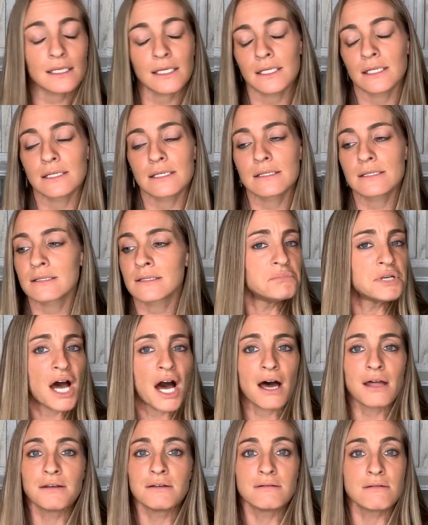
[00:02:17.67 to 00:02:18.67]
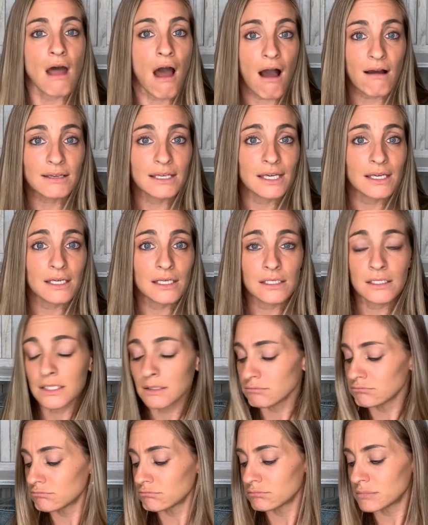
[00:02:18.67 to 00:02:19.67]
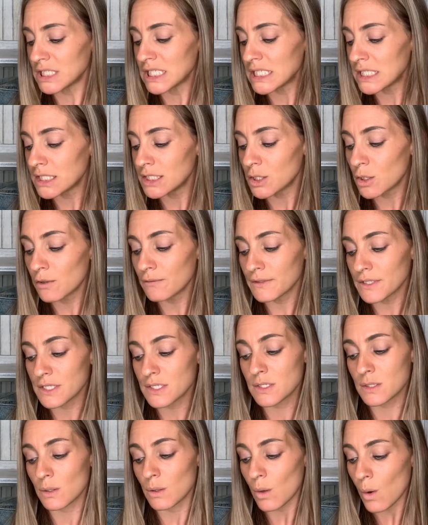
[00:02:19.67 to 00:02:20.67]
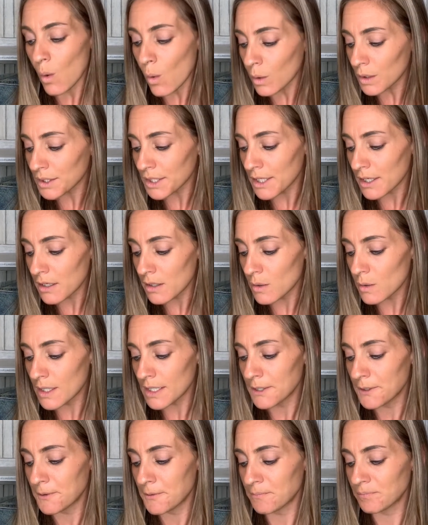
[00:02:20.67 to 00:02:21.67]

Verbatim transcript: It is not knocking the Novus Ordo,